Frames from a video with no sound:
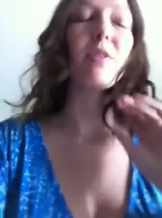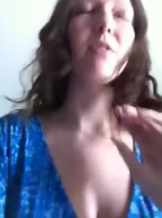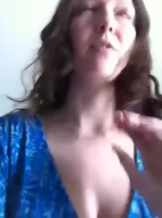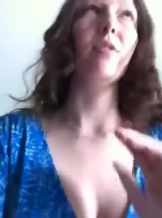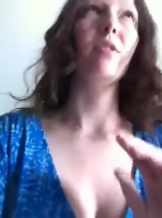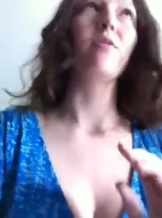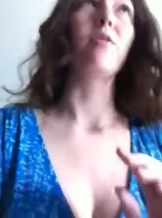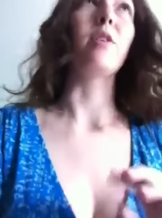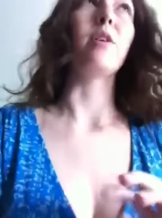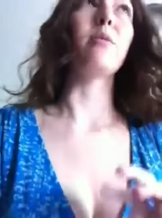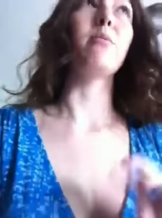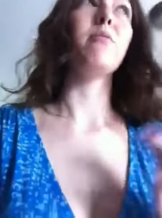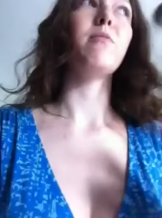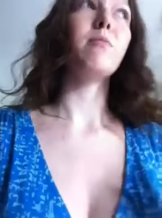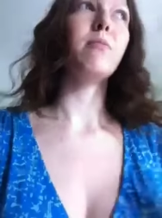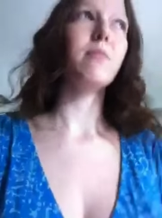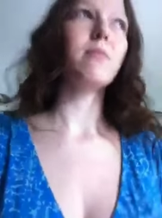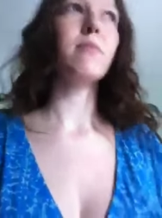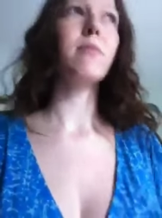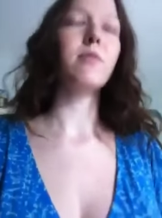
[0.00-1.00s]
and delivery
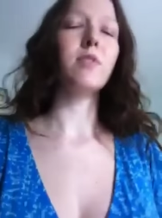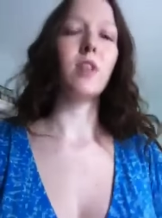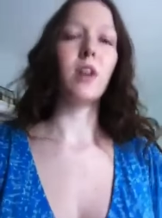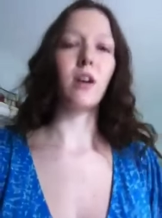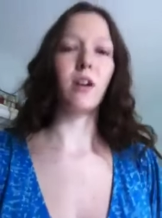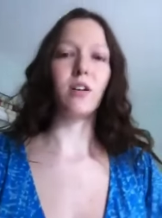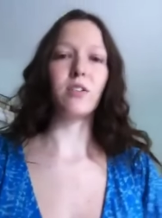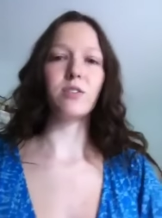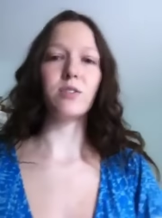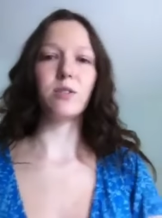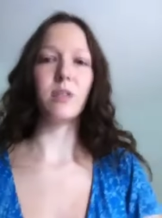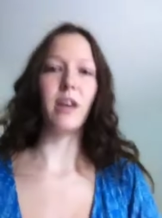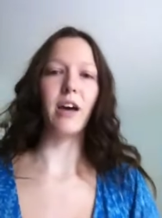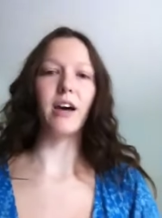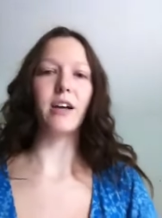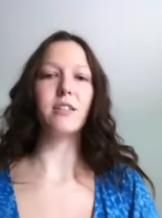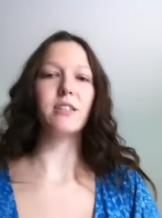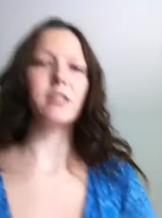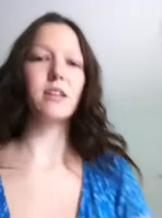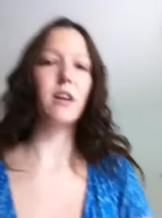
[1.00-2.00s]
vlog. I'll do
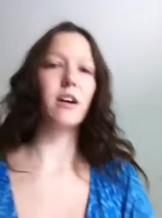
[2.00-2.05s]
that